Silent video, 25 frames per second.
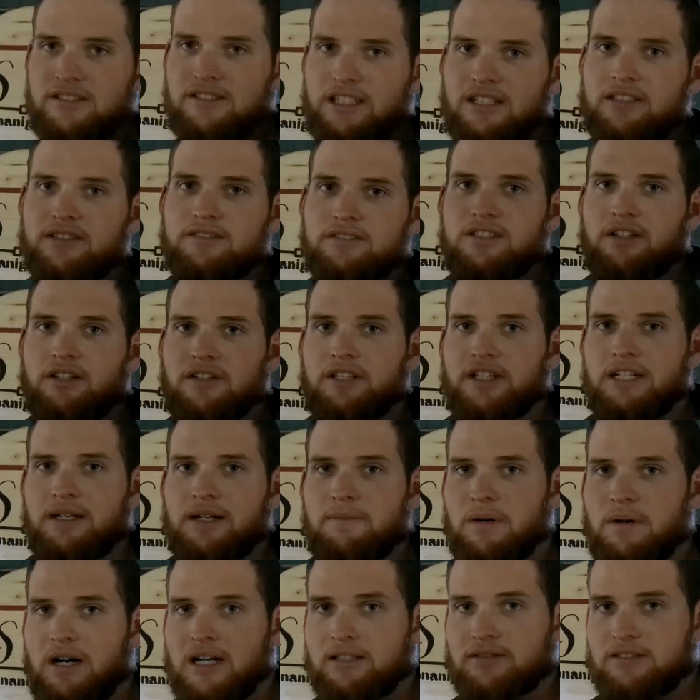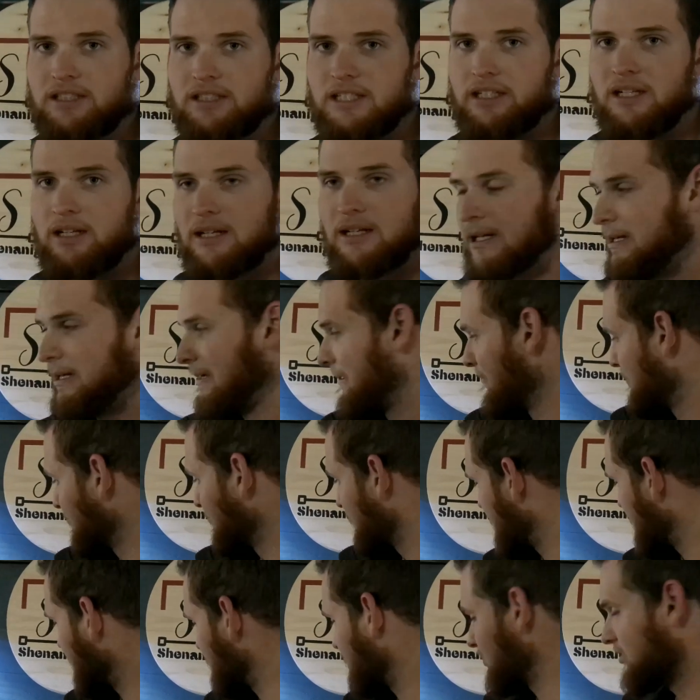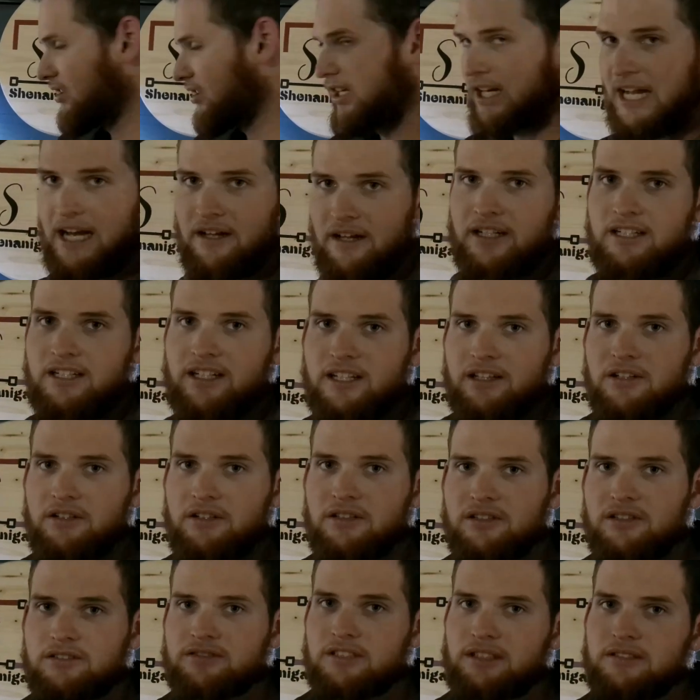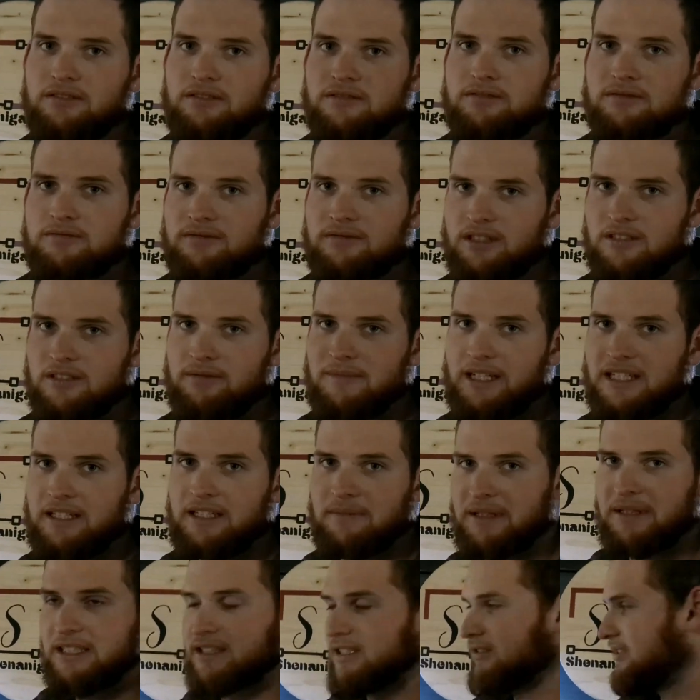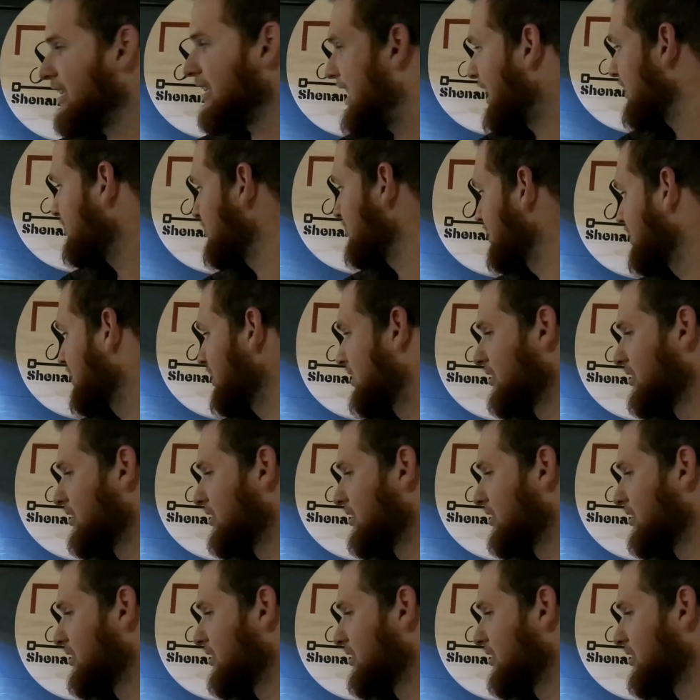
sealed so that the epoxy doesn't run out any of the holes. It'll make a big disaster.